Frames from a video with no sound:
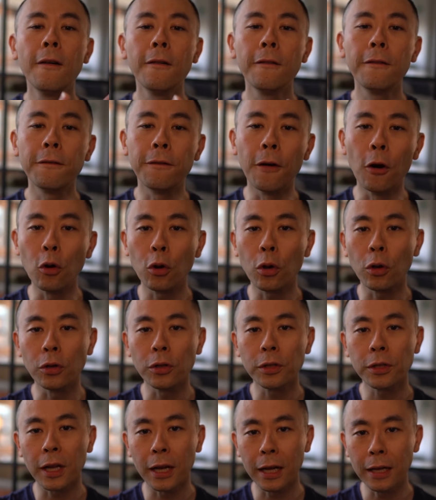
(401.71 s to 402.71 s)

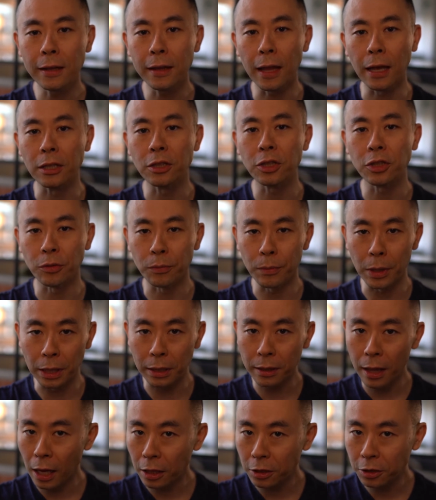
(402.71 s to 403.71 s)
focused attention
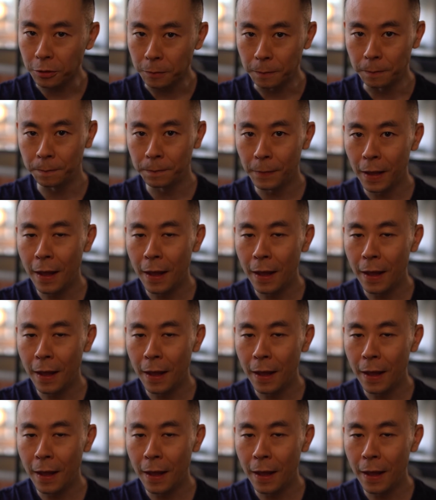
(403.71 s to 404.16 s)
meditation.